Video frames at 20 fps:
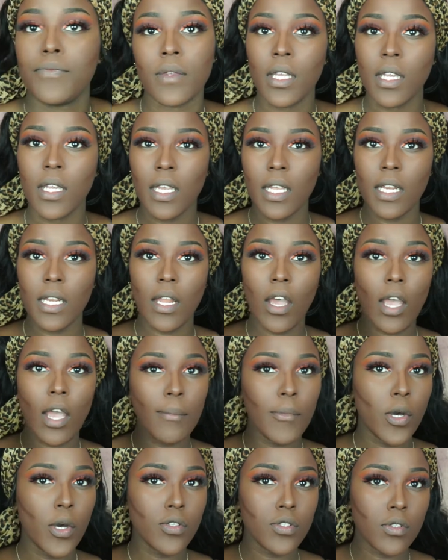And
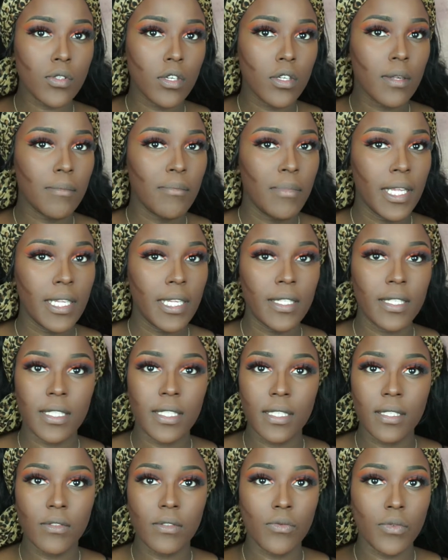I'm also gonna blend it
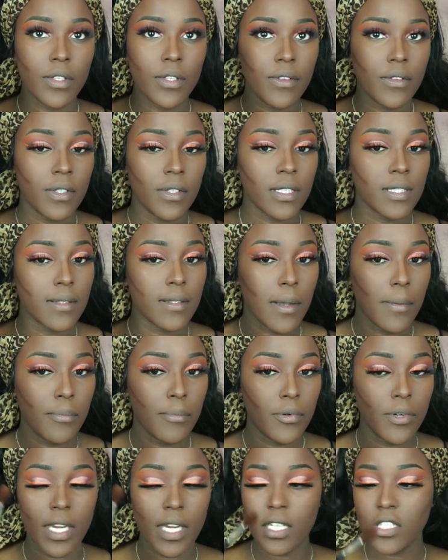in with this
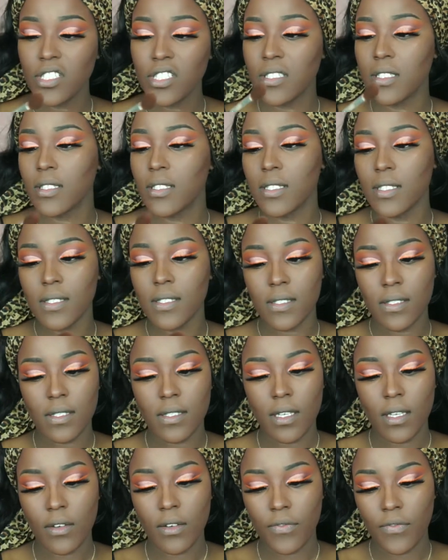brush. This is
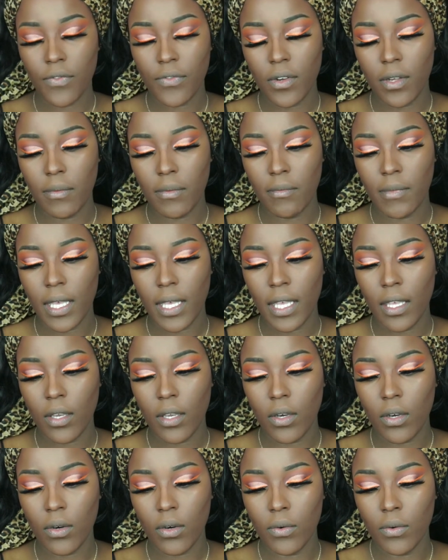from
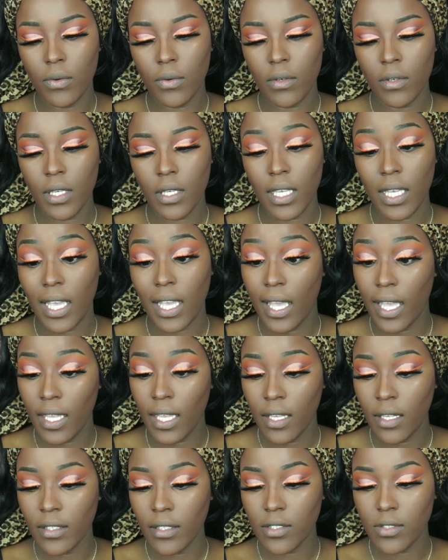
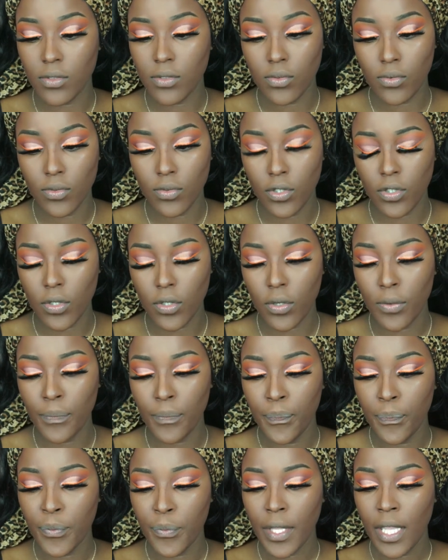AOA Studio
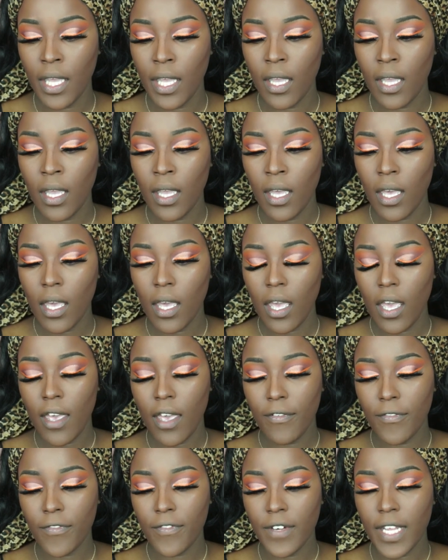
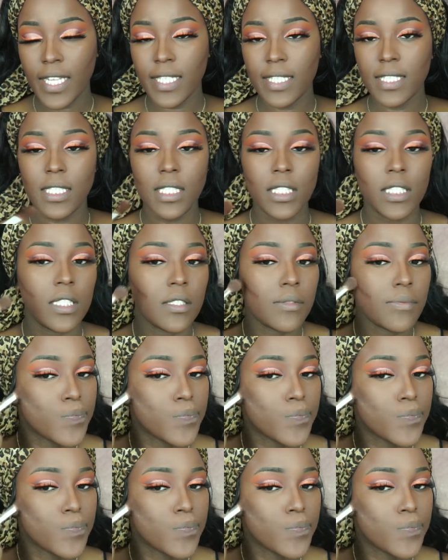F19.